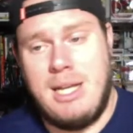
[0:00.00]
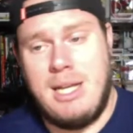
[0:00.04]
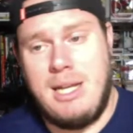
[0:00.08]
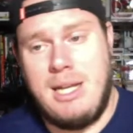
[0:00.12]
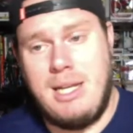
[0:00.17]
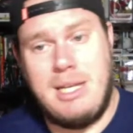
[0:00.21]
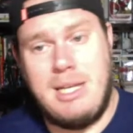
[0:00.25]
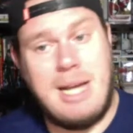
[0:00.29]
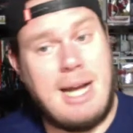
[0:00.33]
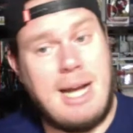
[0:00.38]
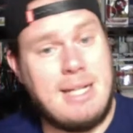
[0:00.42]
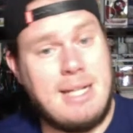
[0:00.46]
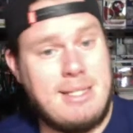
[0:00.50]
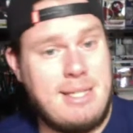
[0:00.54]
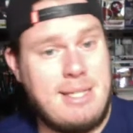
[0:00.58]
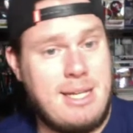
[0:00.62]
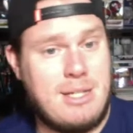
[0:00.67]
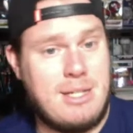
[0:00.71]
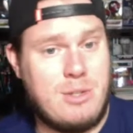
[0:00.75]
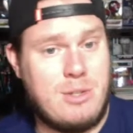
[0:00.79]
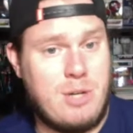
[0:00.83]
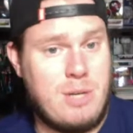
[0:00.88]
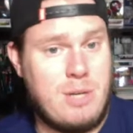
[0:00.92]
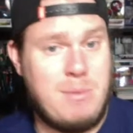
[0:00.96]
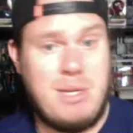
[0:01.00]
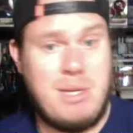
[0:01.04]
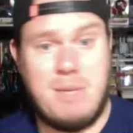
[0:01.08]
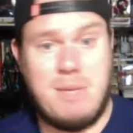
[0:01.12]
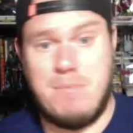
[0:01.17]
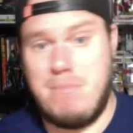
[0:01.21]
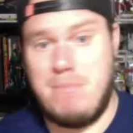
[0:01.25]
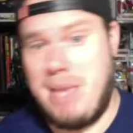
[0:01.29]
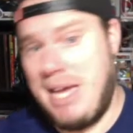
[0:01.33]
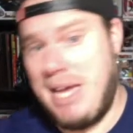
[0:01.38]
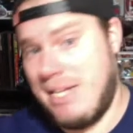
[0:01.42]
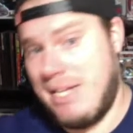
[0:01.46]
Not saying it's going to be a
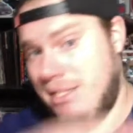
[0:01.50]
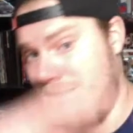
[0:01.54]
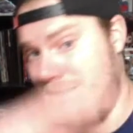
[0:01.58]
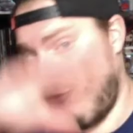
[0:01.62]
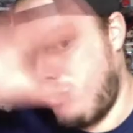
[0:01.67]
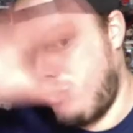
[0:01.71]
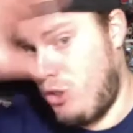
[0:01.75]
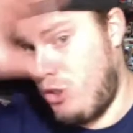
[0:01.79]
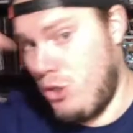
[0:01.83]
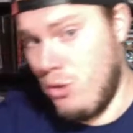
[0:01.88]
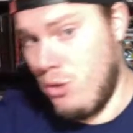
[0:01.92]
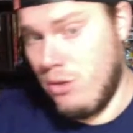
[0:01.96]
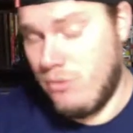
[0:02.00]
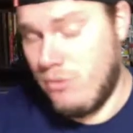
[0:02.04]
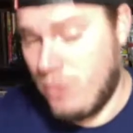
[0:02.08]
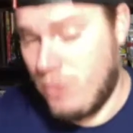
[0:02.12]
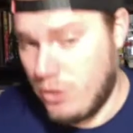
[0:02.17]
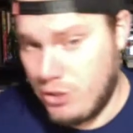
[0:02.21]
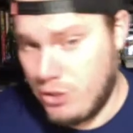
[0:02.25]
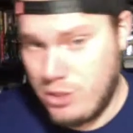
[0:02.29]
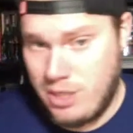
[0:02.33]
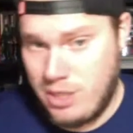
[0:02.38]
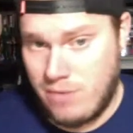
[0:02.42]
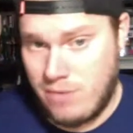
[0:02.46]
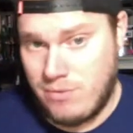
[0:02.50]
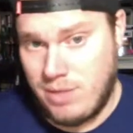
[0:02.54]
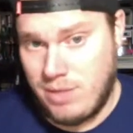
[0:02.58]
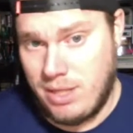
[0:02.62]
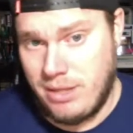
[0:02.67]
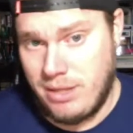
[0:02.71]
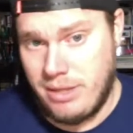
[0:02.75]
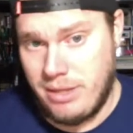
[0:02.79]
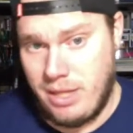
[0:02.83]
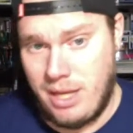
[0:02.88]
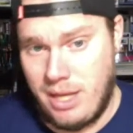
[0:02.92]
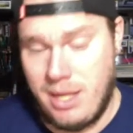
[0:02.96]
massive universe
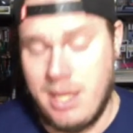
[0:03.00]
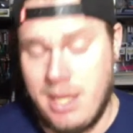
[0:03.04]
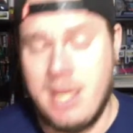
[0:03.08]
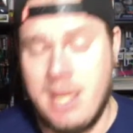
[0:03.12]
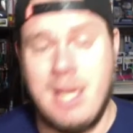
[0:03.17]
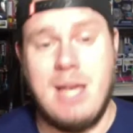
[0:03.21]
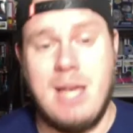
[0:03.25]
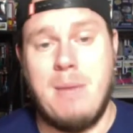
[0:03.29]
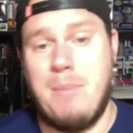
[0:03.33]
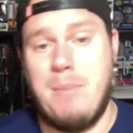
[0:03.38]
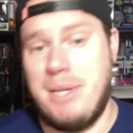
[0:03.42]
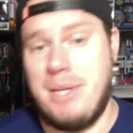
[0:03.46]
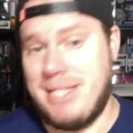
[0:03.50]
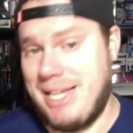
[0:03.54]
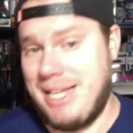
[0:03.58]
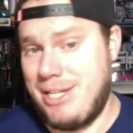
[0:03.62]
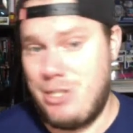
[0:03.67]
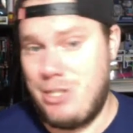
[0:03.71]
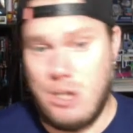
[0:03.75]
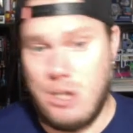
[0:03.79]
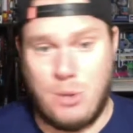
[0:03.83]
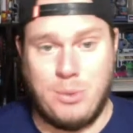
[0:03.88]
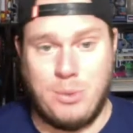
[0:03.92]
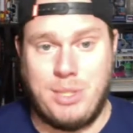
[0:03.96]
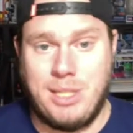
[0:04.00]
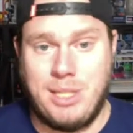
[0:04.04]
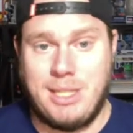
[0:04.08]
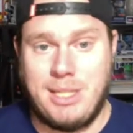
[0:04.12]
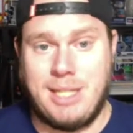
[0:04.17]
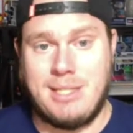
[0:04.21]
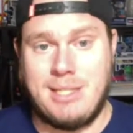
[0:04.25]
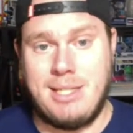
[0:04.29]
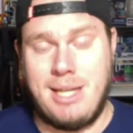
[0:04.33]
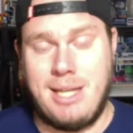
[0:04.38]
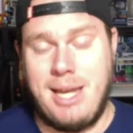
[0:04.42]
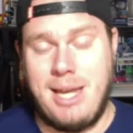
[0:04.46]
shifting thing, because I don't think
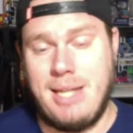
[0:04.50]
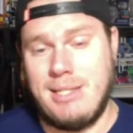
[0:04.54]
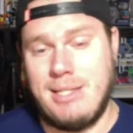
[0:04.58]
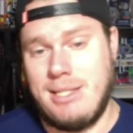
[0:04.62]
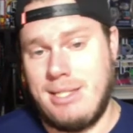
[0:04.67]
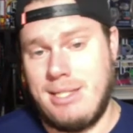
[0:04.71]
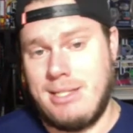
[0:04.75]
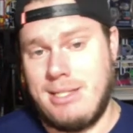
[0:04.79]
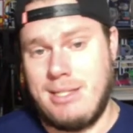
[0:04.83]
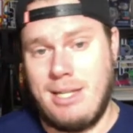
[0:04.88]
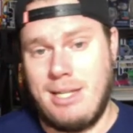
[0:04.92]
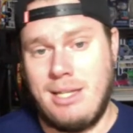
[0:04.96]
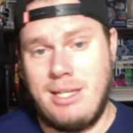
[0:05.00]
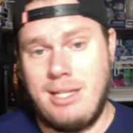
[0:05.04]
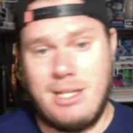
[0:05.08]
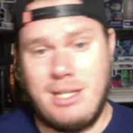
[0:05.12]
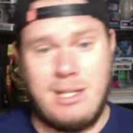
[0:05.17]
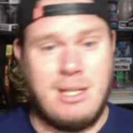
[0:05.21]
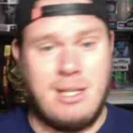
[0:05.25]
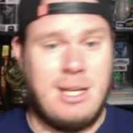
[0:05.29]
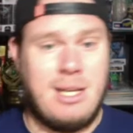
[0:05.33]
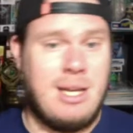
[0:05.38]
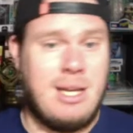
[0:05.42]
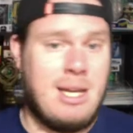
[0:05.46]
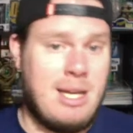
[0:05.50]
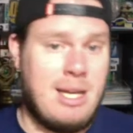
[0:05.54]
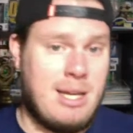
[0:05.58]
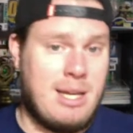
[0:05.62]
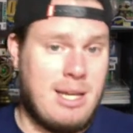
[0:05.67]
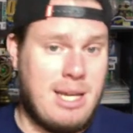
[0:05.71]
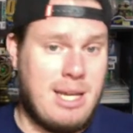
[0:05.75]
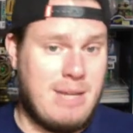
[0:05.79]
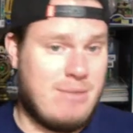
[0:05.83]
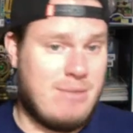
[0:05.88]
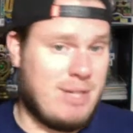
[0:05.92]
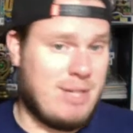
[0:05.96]
that's the case. They said that
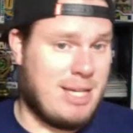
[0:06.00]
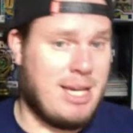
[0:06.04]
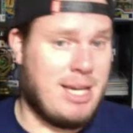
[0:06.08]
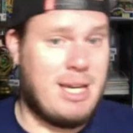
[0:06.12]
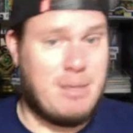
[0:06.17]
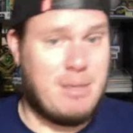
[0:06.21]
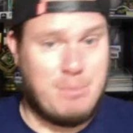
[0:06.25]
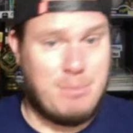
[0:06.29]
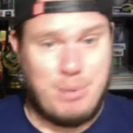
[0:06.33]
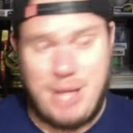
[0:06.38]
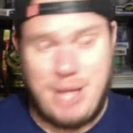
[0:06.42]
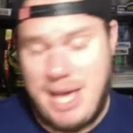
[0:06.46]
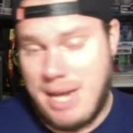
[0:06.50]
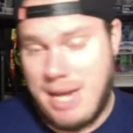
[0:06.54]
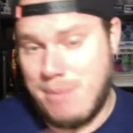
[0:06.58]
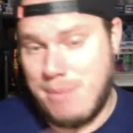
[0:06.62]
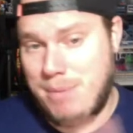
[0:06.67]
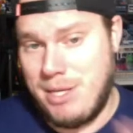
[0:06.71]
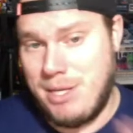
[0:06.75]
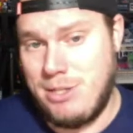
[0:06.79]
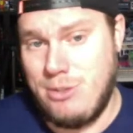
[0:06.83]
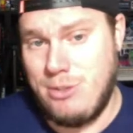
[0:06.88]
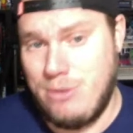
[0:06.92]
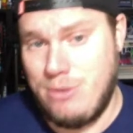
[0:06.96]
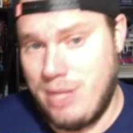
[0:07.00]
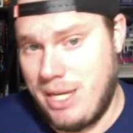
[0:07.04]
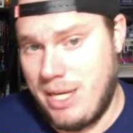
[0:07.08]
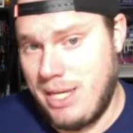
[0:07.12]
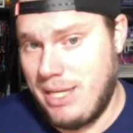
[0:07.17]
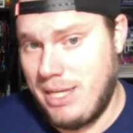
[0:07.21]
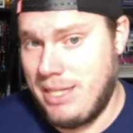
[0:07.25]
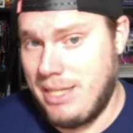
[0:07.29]
even King in Black might do that.